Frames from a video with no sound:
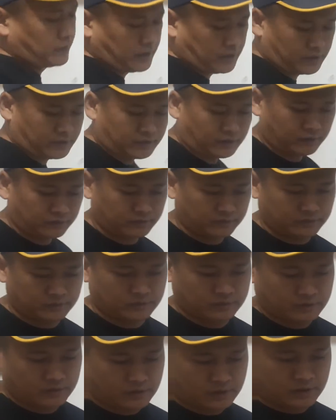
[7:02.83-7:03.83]
write it down
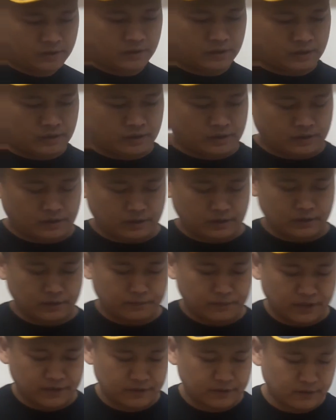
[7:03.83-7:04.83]
and the
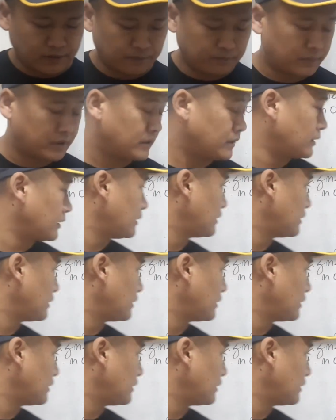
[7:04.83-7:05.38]
mass number